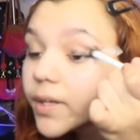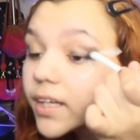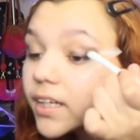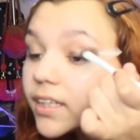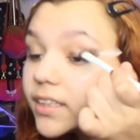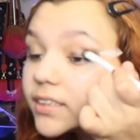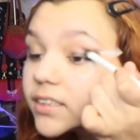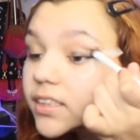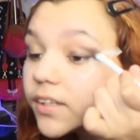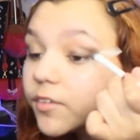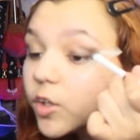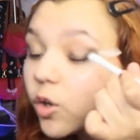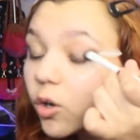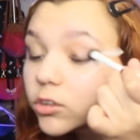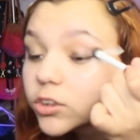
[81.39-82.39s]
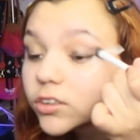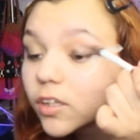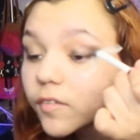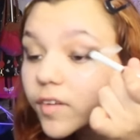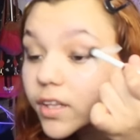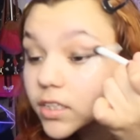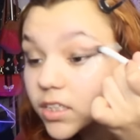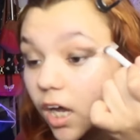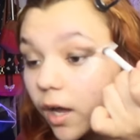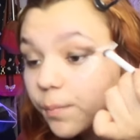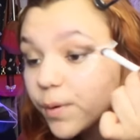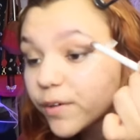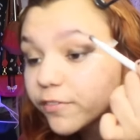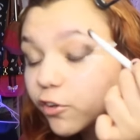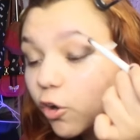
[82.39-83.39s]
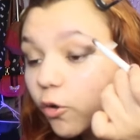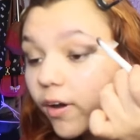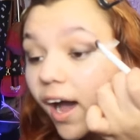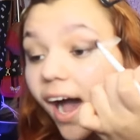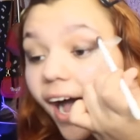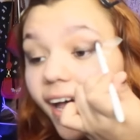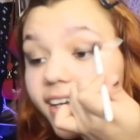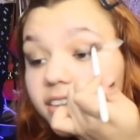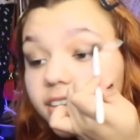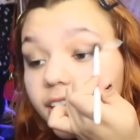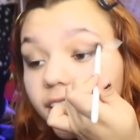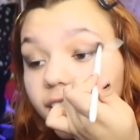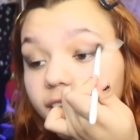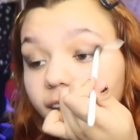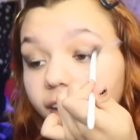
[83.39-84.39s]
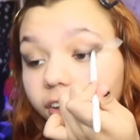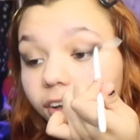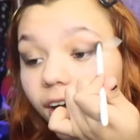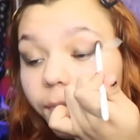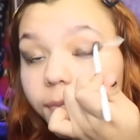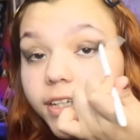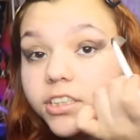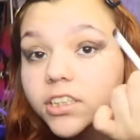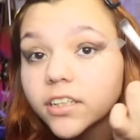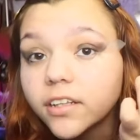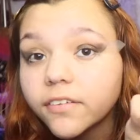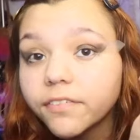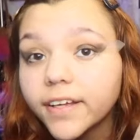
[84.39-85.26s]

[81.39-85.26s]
because if you go too over the top, your whole eye is gonna look like you got punched in the